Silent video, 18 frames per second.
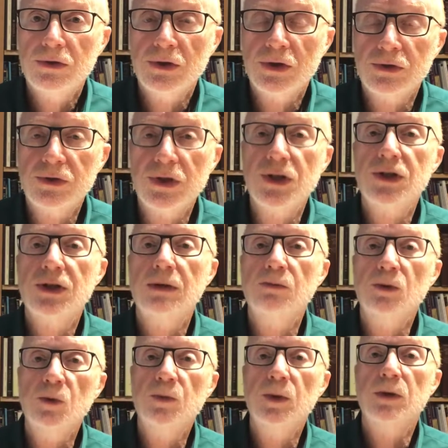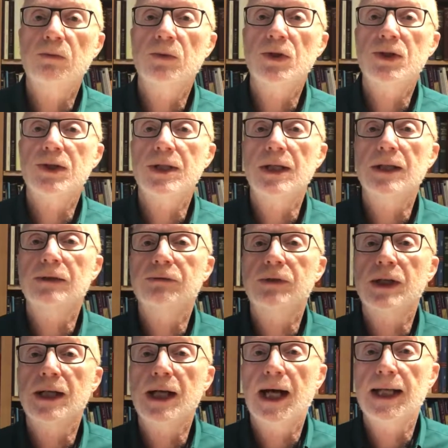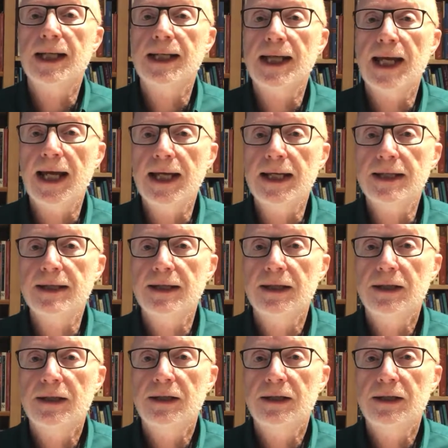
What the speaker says: the Christian movement was still regarded as